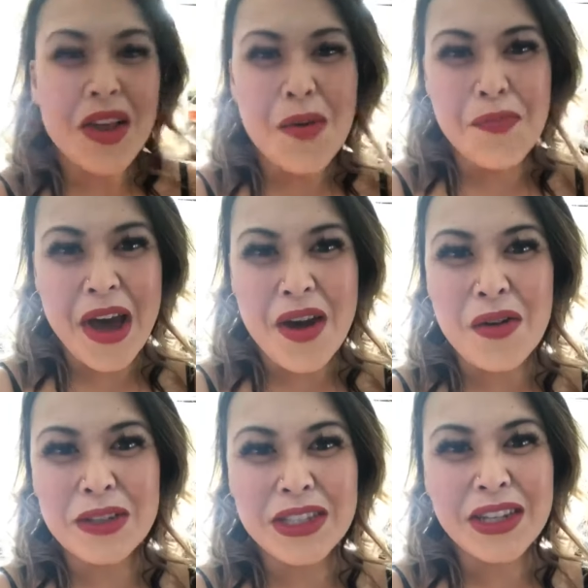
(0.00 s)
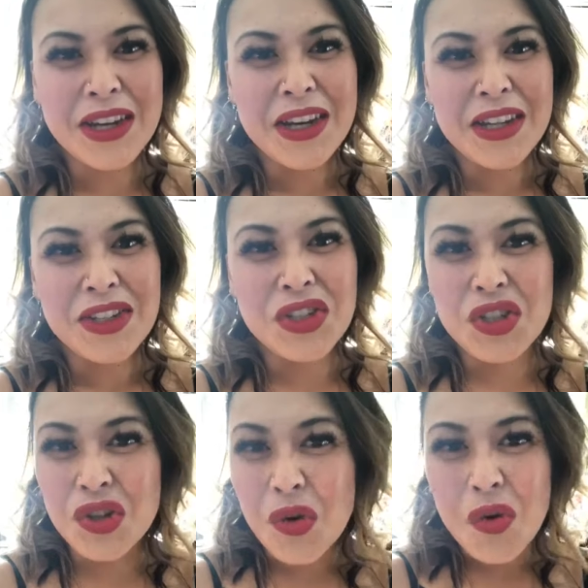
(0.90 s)
about
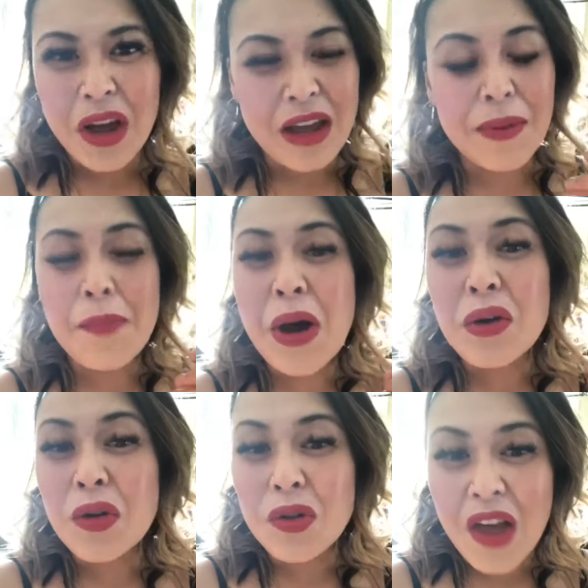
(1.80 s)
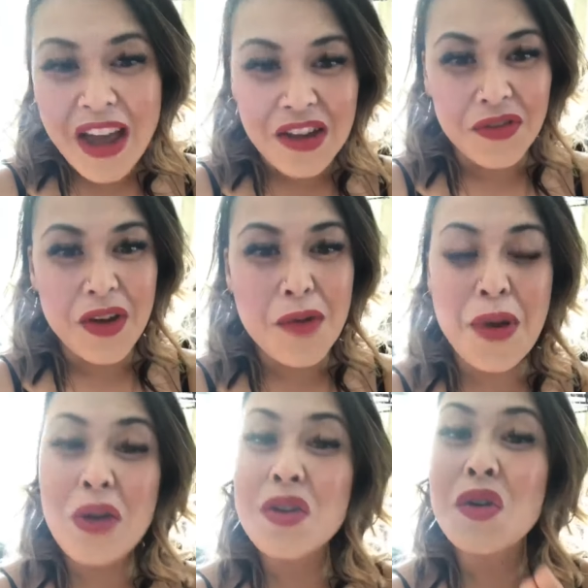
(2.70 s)
joy, about your life,
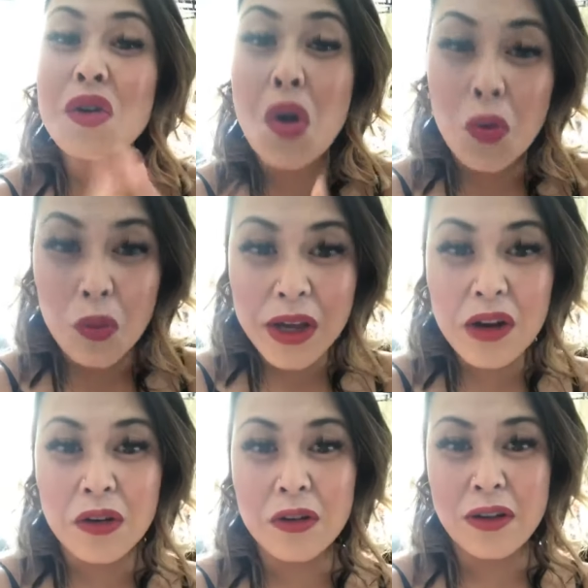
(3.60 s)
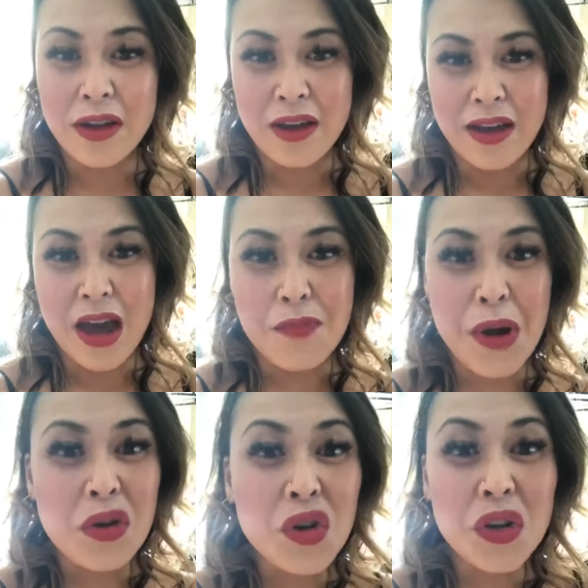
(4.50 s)
about your career,
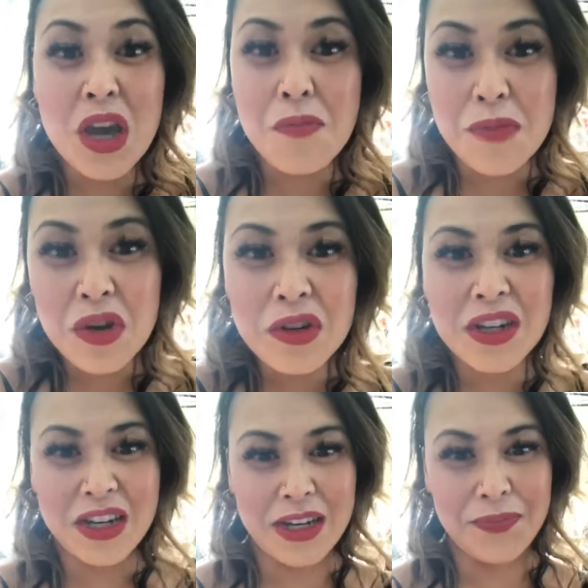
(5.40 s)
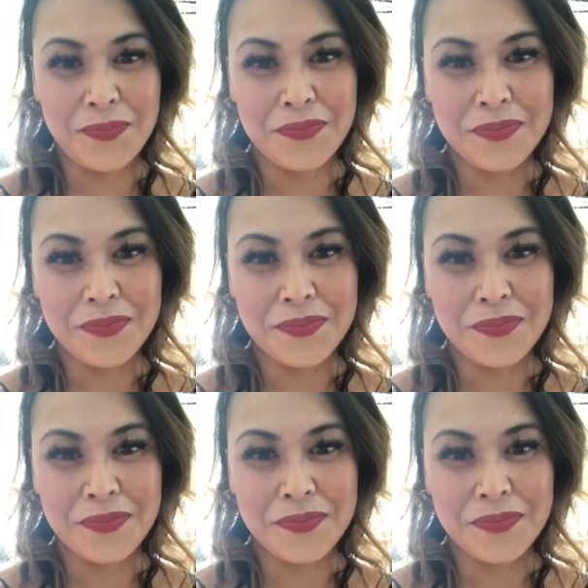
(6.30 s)
about your community.